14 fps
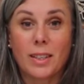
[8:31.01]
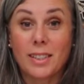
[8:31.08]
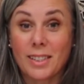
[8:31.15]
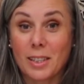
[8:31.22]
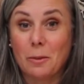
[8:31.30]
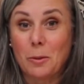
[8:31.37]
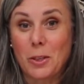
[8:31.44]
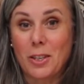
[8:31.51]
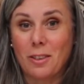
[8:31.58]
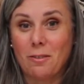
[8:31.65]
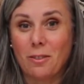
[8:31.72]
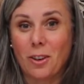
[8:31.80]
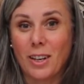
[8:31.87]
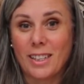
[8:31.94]
See what you
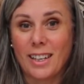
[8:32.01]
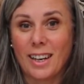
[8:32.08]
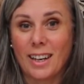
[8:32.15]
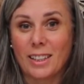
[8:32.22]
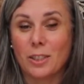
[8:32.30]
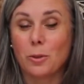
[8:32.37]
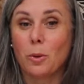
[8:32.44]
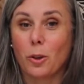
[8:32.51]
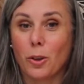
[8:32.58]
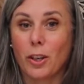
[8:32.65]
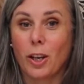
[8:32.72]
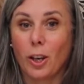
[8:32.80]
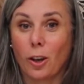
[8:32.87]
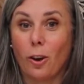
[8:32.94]
can find out. You'll learn
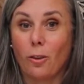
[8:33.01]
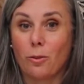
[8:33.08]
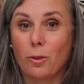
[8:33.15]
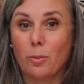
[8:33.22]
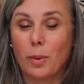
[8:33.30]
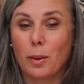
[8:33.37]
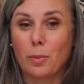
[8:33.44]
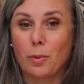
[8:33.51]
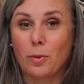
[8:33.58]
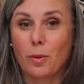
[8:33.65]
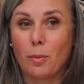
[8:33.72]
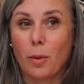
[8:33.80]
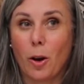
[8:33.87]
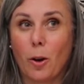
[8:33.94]
a lot from people
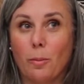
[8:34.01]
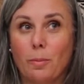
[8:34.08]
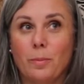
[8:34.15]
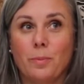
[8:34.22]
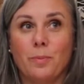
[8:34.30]
from home.